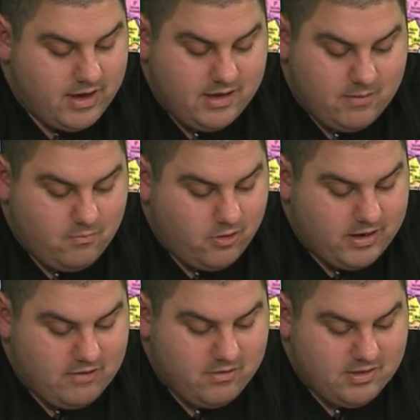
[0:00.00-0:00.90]
end up
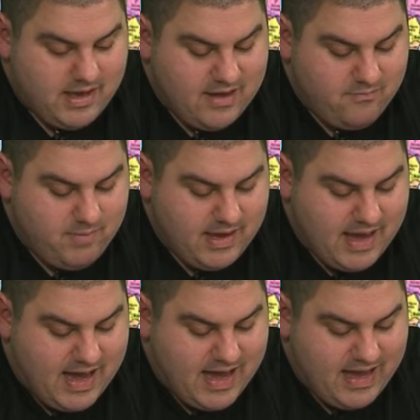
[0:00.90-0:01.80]
working with the
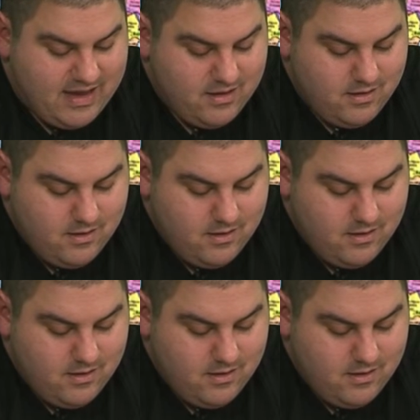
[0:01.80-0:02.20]
FBI.